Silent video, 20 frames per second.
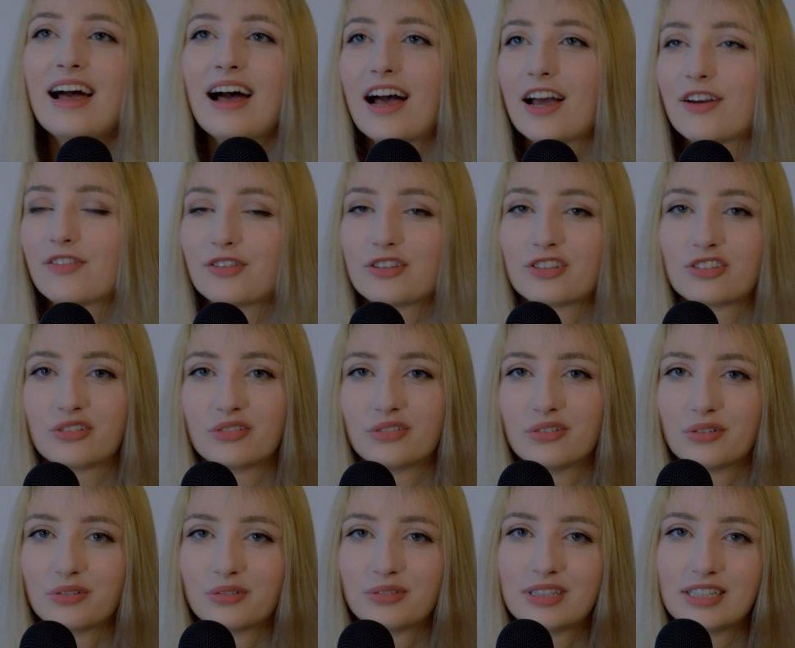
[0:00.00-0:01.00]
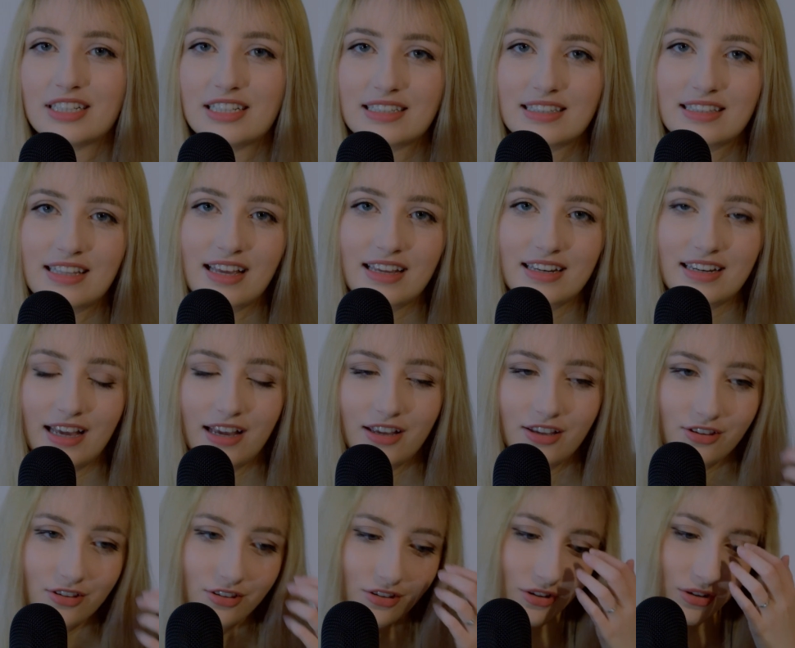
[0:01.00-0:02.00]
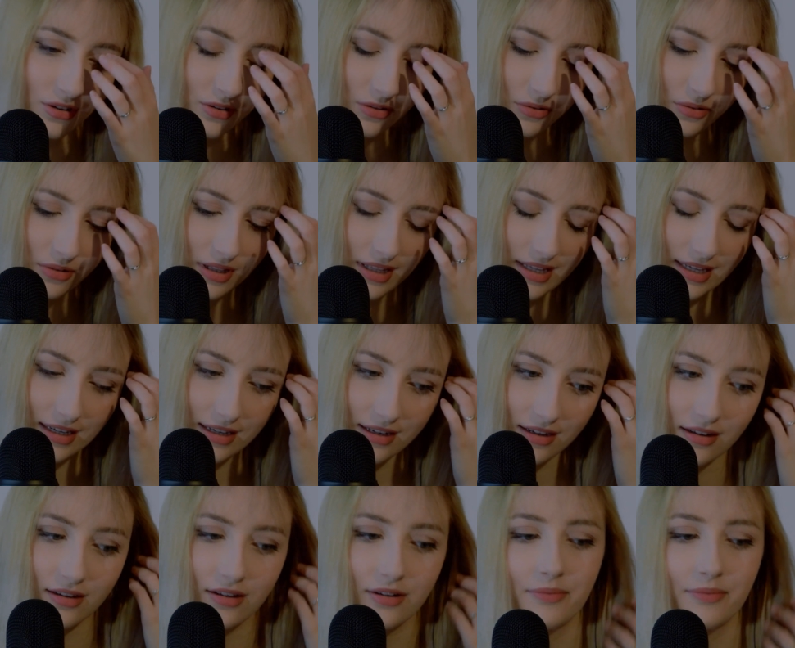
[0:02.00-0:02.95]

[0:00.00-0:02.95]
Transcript: I've also noticed that I used to do like